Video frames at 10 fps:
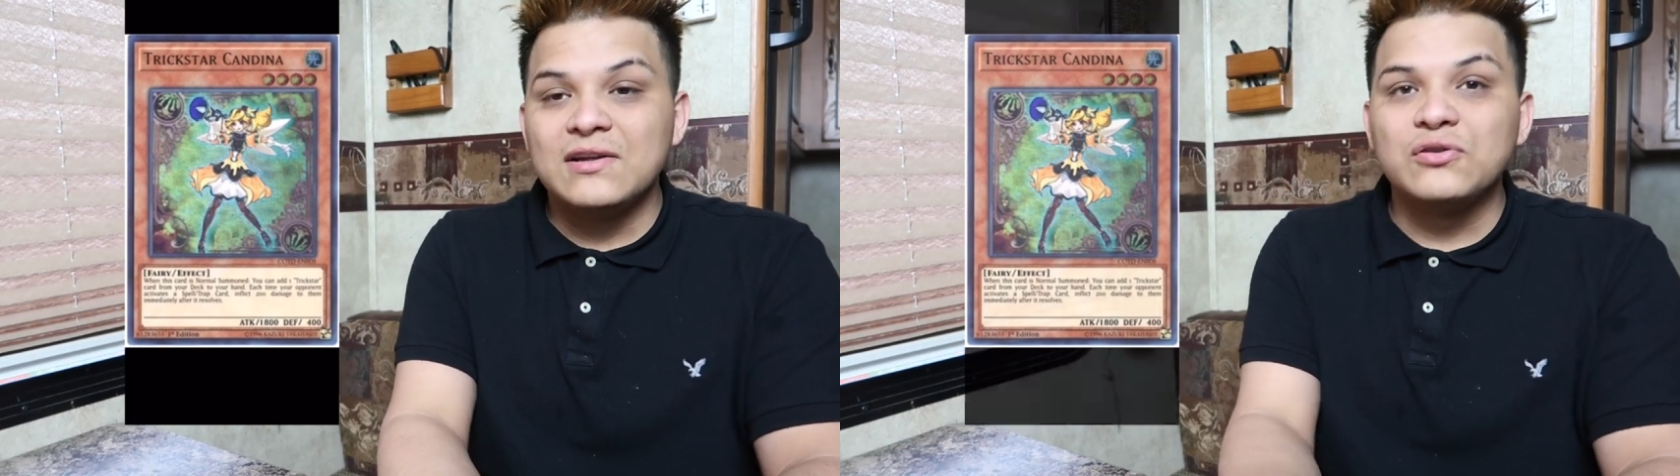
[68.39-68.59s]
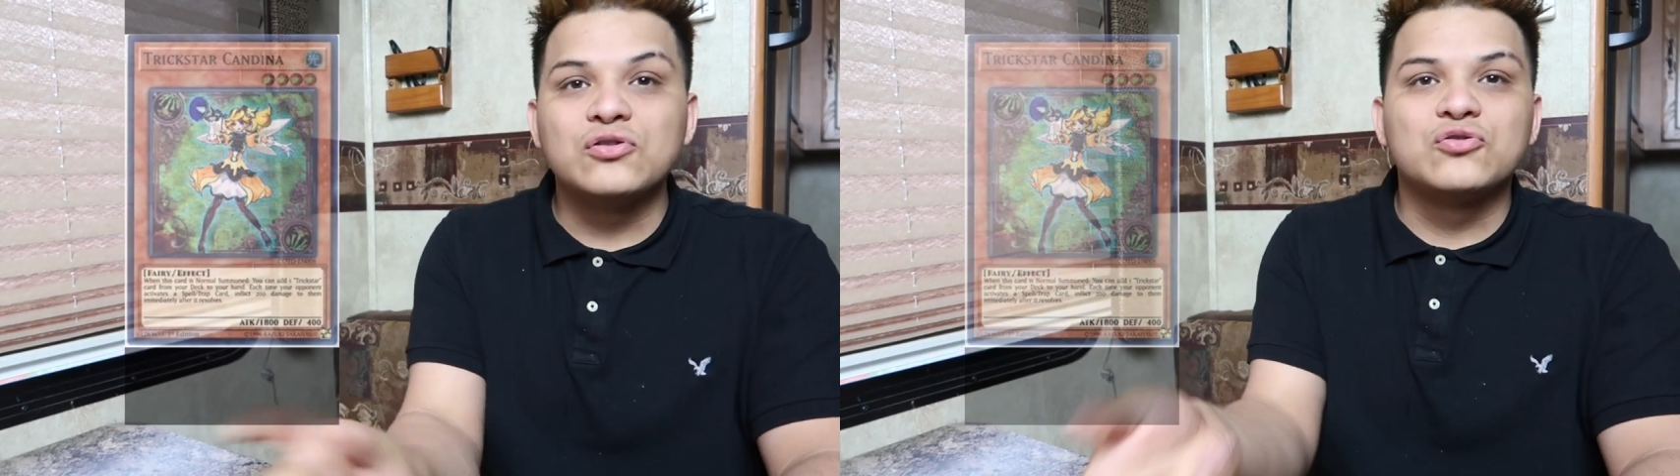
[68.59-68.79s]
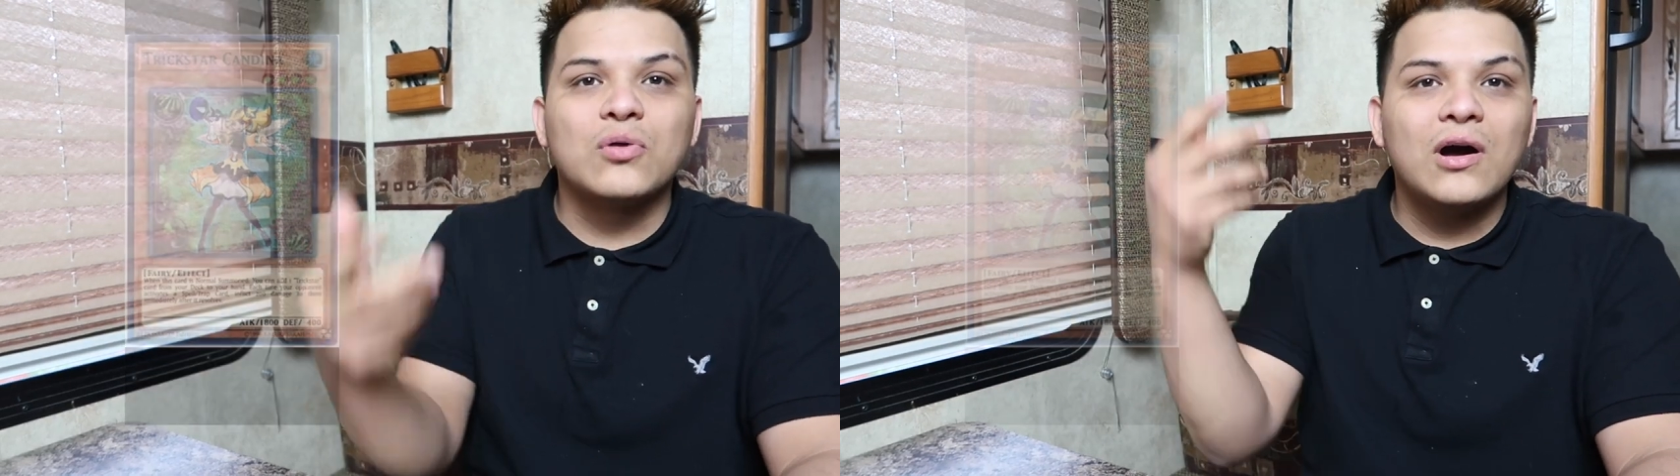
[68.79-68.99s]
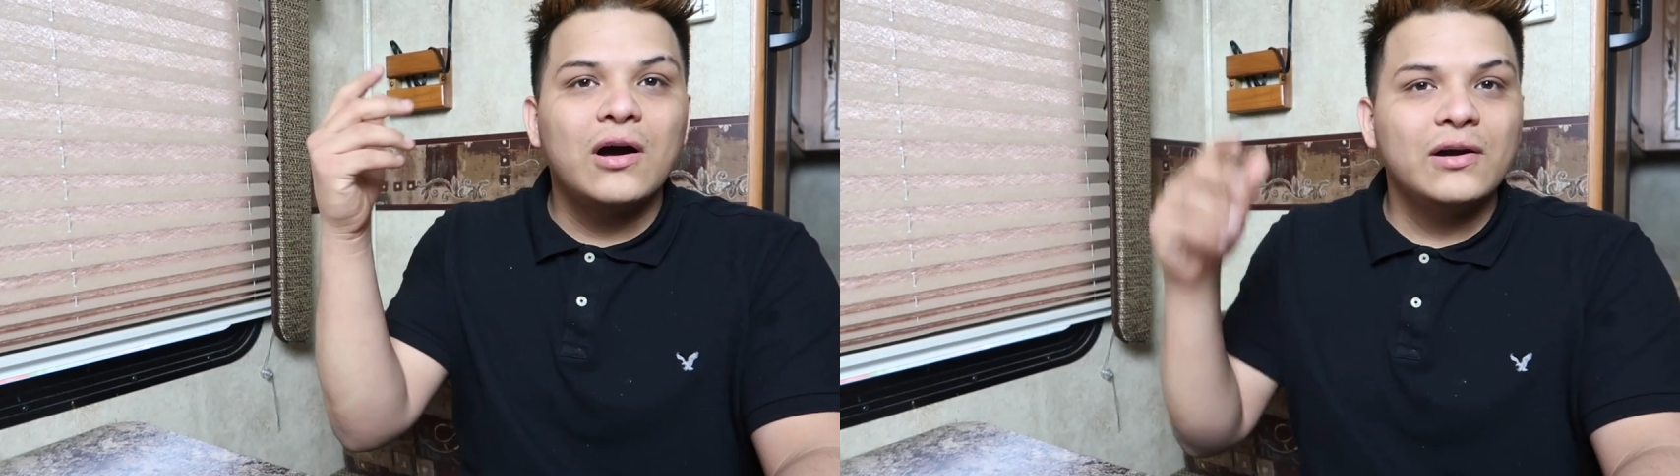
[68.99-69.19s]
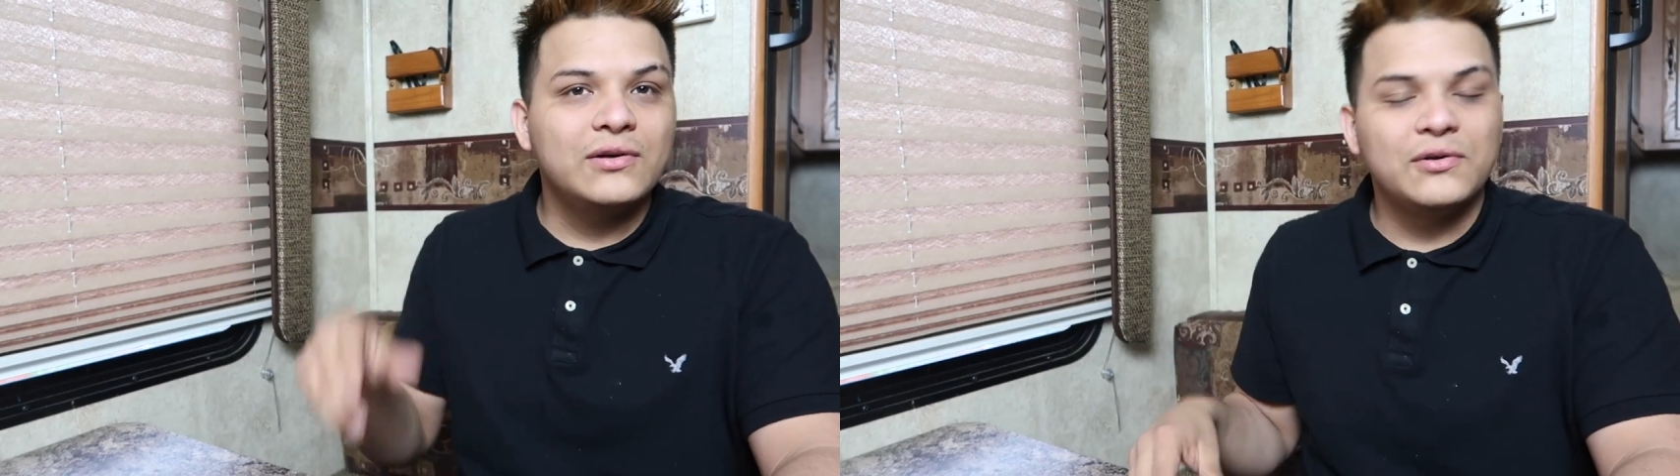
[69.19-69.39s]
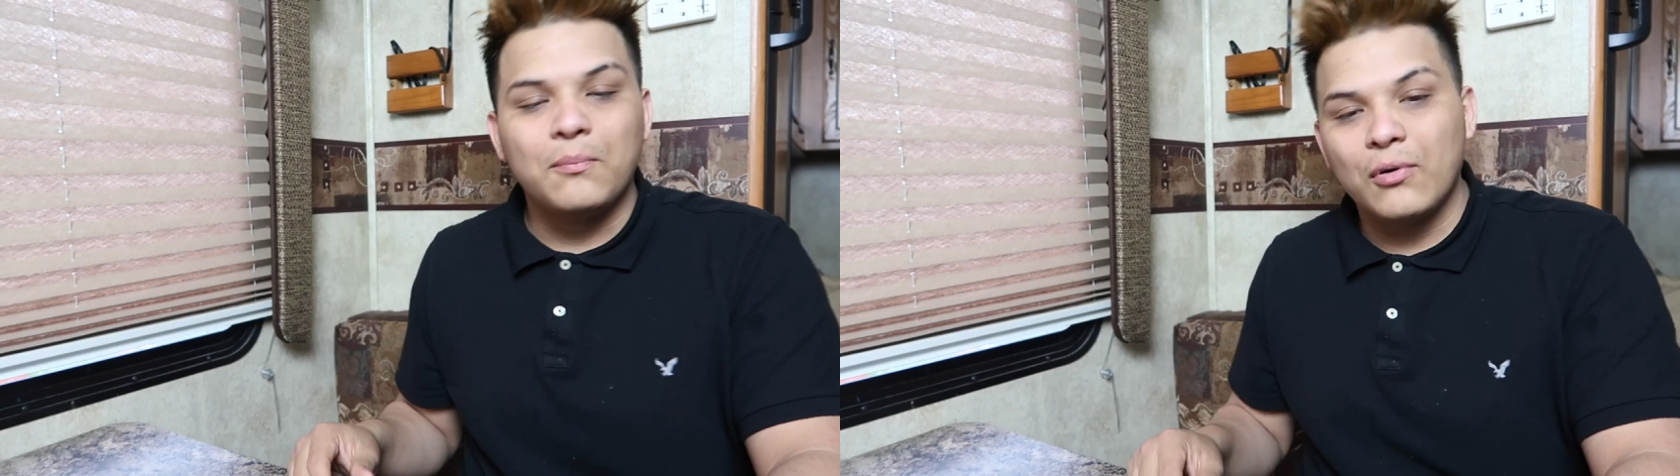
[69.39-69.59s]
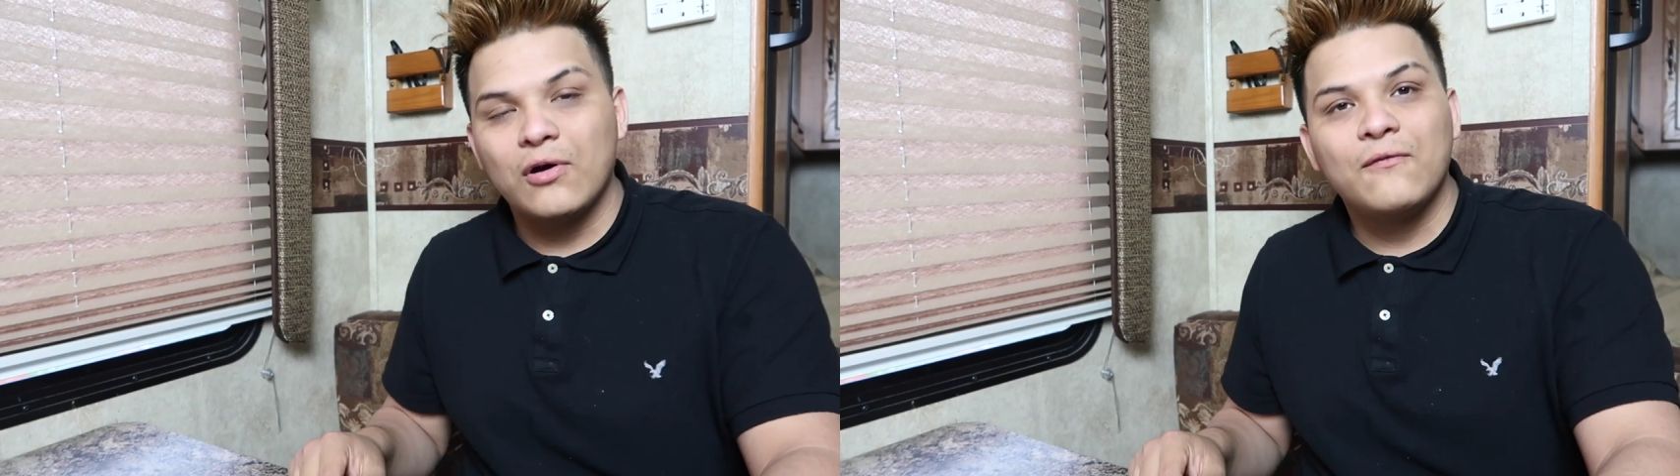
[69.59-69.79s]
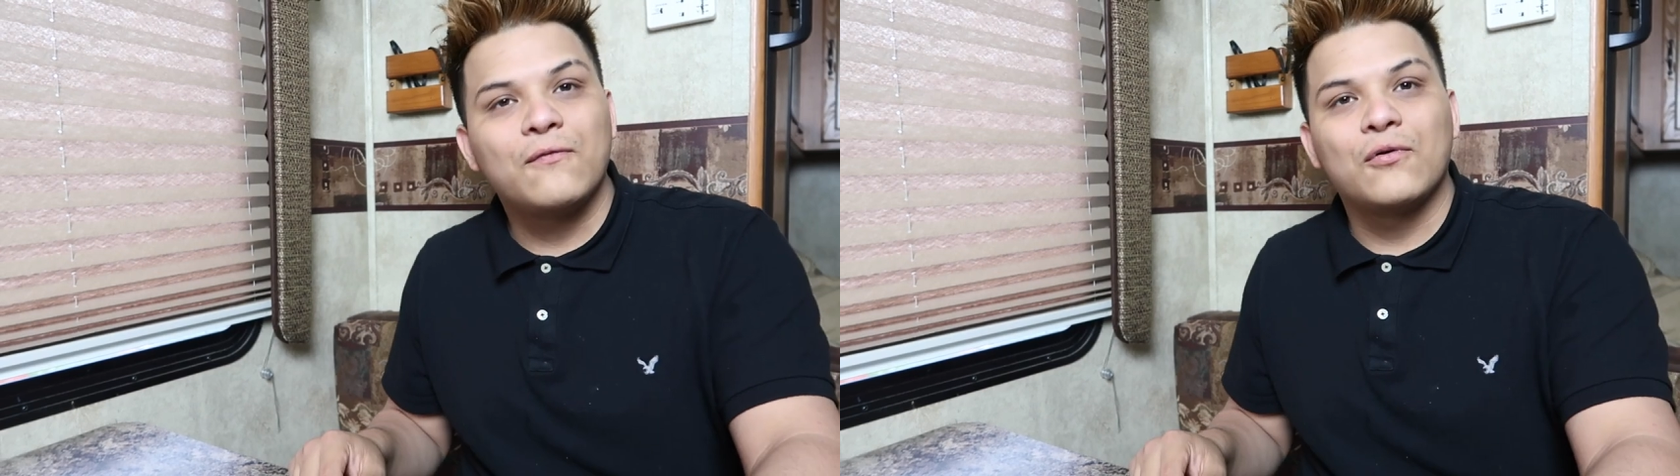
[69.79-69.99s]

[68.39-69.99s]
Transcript: You draw, you burn